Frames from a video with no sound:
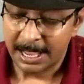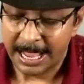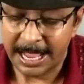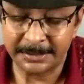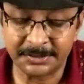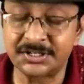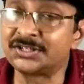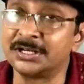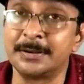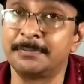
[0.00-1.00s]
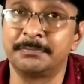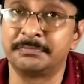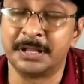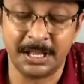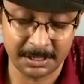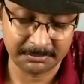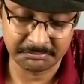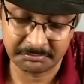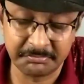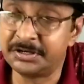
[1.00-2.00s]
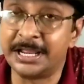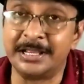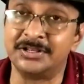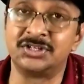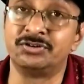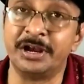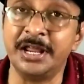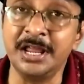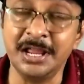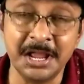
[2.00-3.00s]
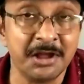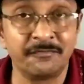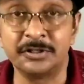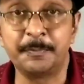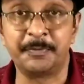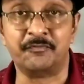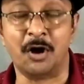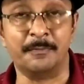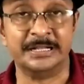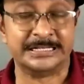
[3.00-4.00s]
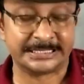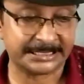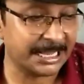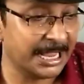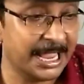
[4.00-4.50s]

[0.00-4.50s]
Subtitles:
And this setup deck is ready for the performance.